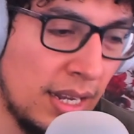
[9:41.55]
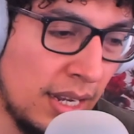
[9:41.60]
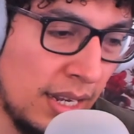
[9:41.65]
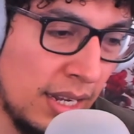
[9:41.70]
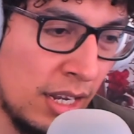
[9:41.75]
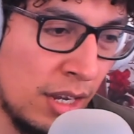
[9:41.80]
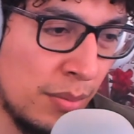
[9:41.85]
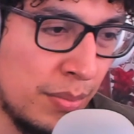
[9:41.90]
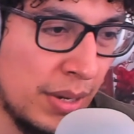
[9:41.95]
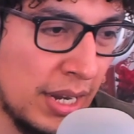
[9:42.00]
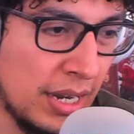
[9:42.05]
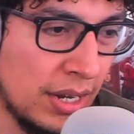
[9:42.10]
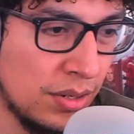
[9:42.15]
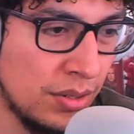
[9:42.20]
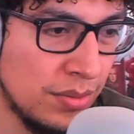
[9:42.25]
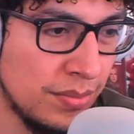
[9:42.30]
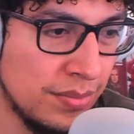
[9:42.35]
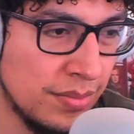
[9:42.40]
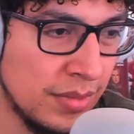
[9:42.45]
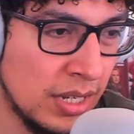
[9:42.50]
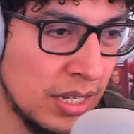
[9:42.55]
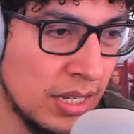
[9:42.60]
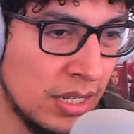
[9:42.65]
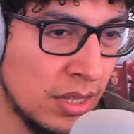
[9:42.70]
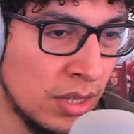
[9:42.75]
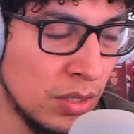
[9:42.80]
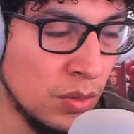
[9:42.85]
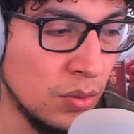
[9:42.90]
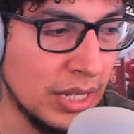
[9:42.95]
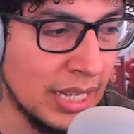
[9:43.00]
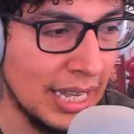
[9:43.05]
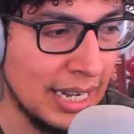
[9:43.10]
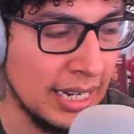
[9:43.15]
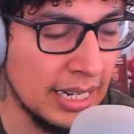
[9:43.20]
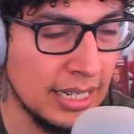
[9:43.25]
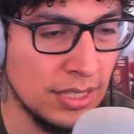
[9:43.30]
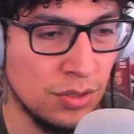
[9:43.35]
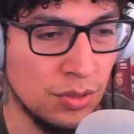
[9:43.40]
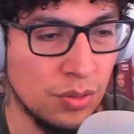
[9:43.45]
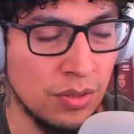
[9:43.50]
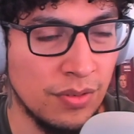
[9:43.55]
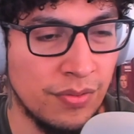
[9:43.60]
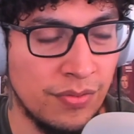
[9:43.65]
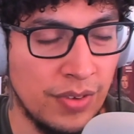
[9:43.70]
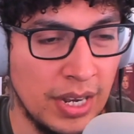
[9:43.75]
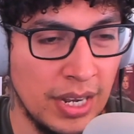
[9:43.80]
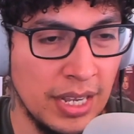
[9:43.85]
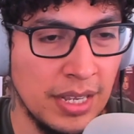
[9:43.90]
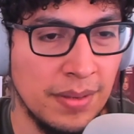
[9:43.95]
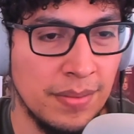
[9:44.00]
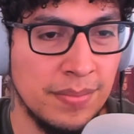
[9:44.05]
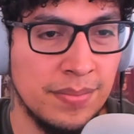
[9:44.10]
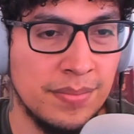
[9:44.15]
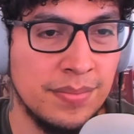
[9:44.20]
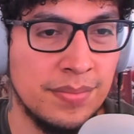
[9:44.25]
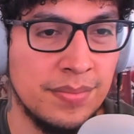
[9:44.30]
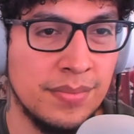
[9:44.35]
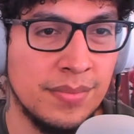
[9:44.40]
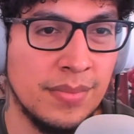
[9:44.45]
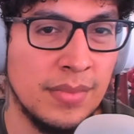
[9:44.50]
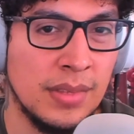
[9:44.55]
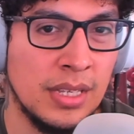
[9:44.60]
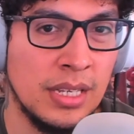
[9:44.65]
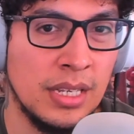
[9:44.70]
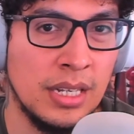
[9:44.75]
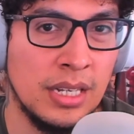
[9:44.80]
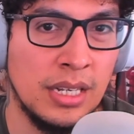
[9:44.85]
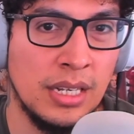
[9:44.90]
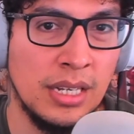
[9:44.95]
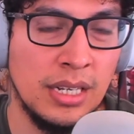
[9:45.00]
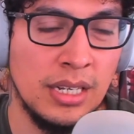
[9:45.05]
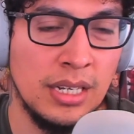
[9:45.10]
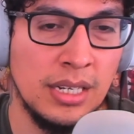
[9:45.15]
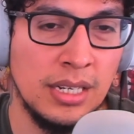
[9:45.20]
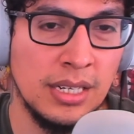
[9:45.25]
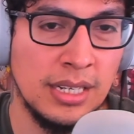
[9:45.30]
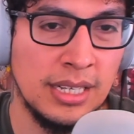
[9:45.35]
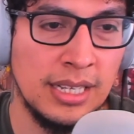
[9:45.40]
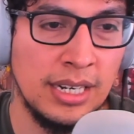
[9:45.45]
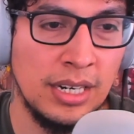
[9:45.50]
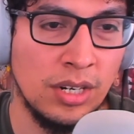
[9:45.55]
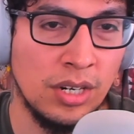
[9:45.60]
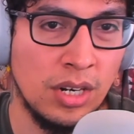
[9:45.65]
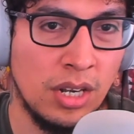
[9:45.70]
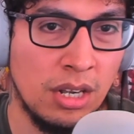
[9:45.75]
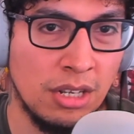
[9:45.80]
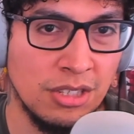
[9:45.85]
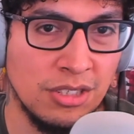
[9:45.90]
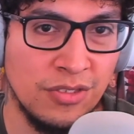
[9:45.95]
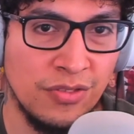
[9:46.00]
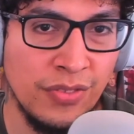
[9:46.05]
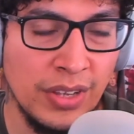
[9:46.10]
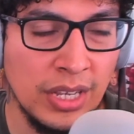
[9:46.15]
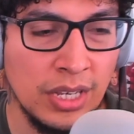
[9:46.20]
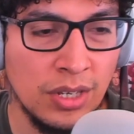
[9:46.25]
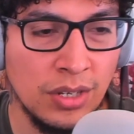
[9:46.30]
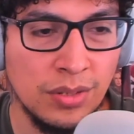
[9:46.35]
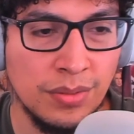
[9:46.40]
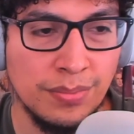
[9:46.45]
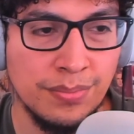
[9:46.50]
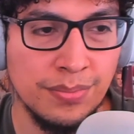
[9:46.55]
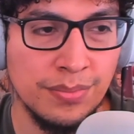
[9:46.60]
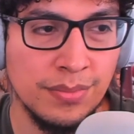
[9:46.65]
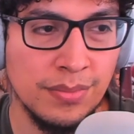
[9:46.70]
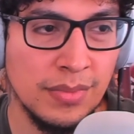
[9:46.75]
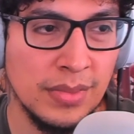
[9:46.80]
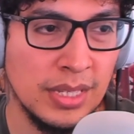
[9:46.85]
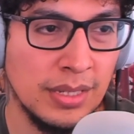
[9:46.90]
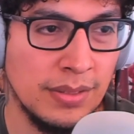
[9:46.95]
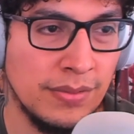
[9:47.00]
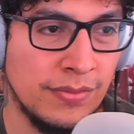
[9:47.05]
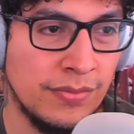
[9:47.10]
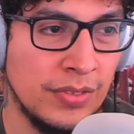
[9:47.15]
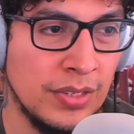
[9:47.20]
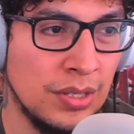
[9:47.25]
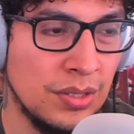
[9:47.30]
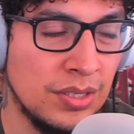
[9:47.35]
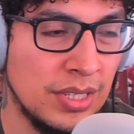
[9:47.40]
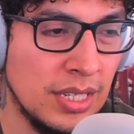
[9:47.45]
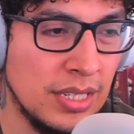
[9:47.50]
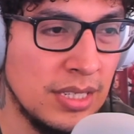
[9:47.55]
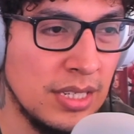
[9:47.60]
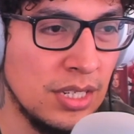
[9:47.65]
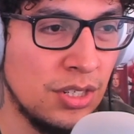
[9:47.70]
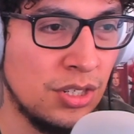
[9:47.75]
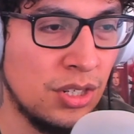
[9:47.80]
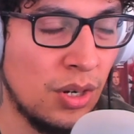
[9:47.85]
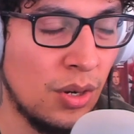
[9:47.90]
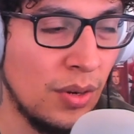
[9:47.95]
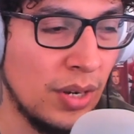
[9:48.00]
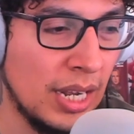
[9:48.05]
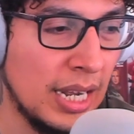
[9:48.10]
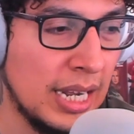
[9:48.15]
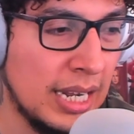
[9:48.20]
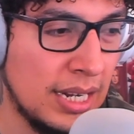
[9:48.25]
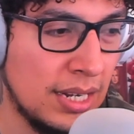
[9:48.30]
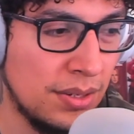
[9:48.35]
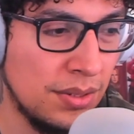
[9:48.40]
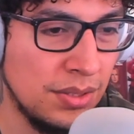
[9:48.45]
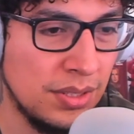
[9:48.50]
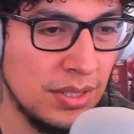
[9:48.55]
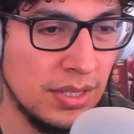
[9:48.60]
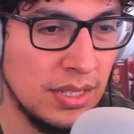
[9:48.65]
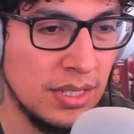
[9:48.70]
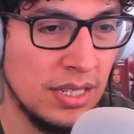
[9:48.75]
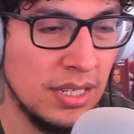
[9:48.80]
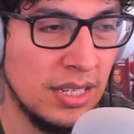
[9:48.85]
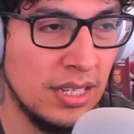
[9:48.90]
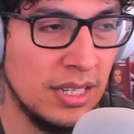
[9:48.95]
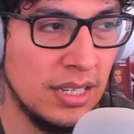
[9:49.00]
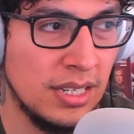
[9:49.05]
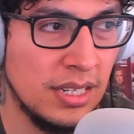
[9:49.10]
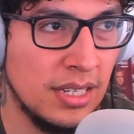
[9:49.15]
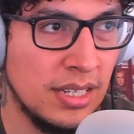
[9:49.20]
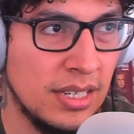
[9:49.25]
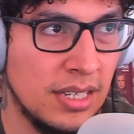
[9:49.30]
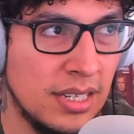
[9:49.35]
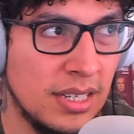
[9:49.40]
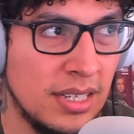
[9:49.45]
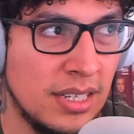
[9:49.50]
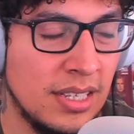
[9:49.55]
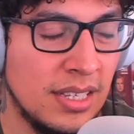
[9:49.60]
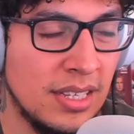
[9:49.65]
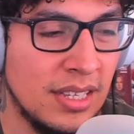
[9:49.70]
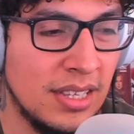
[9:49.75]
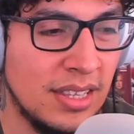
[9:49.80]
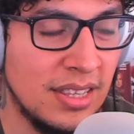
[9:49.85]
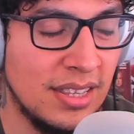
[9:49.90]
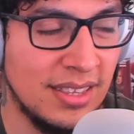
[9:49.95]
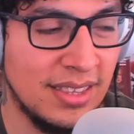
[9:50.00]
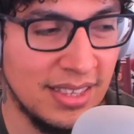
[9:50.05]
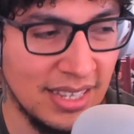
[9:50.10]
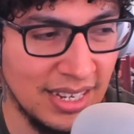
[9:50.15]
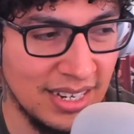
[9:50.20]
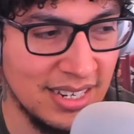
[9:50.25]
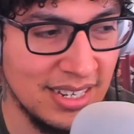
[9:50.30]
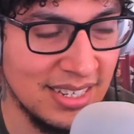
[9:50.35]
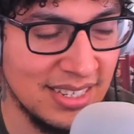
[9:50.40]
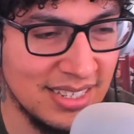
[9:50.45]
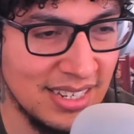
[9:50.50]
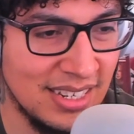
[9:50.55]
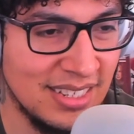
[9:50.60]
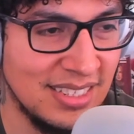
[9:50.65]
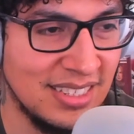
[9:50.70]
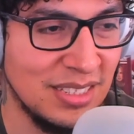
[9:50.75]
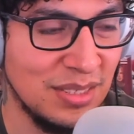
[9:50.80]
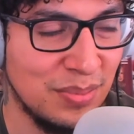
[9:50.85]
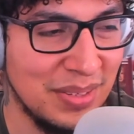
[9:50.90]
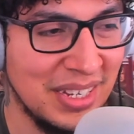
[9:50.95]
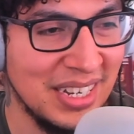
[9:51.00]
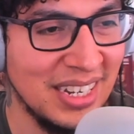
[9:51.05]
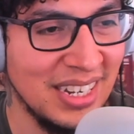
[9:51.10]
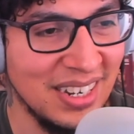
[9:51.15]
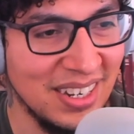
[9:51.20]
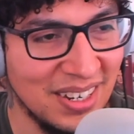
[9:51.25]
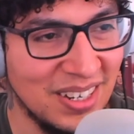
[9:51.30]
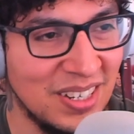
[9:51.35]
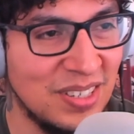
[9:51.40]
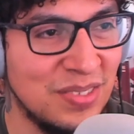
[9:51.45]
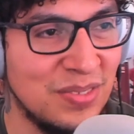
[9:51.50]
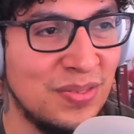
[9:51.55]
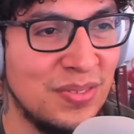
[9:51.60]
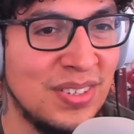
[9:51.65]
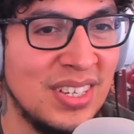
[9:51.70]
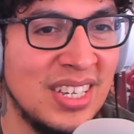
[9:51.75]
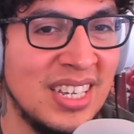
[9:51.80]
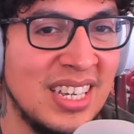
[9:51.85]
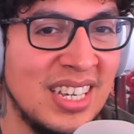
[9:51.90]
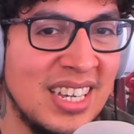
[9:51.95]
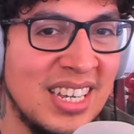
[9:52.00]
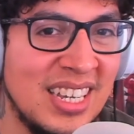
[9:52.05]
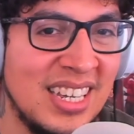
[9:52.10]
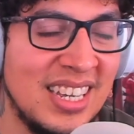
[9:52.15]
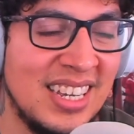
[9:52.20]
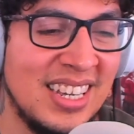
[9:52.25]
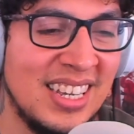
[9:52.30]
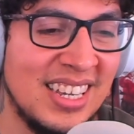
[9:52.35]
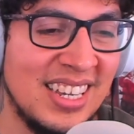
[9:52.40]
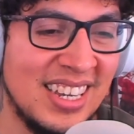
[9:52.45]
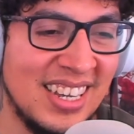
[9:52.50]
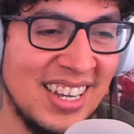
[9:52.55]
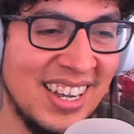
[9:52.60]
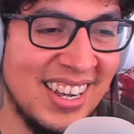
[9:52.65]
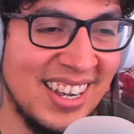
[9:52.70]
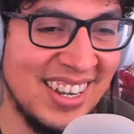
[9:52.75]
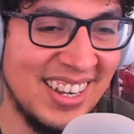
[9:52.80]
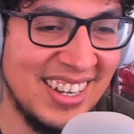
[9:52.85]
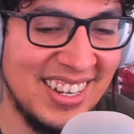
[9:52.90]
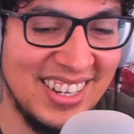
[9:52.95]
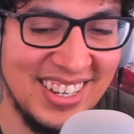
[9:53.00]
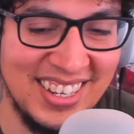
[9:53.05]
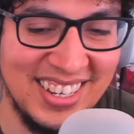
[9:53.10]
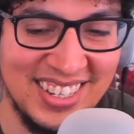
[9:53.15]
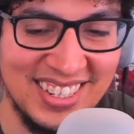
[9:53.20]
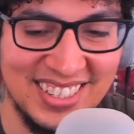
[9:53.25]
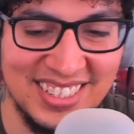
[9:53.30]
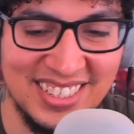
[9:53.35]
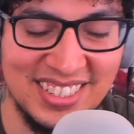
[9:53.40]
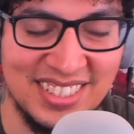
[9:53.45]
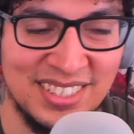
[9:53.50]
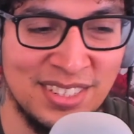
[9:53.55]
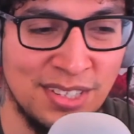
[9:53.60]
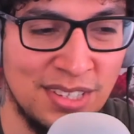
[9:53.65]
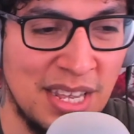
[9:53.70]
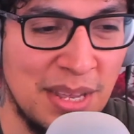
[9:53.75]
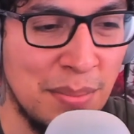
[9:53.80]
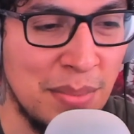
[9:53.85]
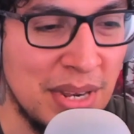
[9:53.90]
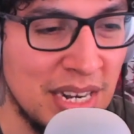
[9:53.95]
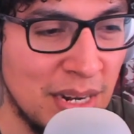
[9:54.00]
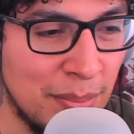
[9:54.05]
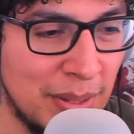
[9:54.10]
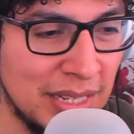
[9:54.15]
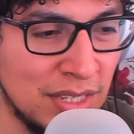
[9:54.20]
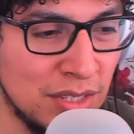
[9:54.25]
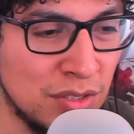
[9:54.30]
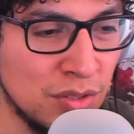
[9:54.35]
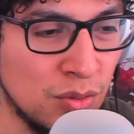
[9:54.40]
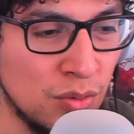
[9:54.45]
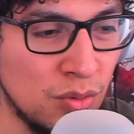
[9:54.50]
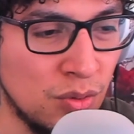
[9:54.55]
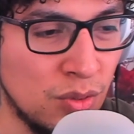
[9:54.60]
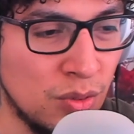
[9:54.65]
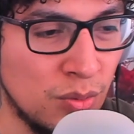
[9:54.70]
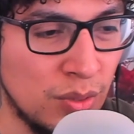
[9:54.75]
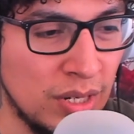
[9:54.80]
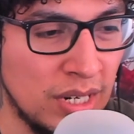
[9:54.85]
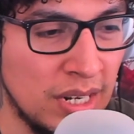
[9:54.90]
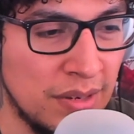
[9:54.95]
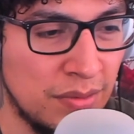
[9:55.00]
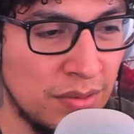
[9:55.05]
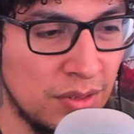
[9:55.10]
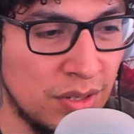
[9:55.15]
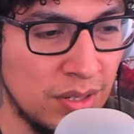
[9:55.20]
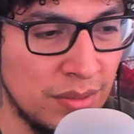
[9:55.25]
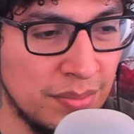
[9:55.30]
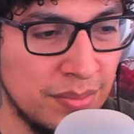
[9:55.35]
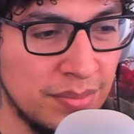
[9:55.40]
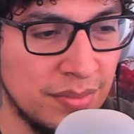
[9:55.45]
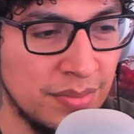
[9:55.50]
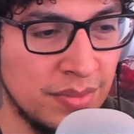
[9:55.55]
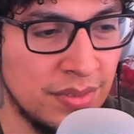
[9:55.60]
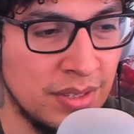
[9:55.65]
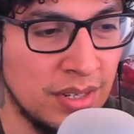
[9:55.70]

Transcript: uh, about Luke getting into a fight. Uh, Claire calls Phil. Phil says he's showing a house. Then he says he's playing golf. Uh, and so they meet up at the school or whatever.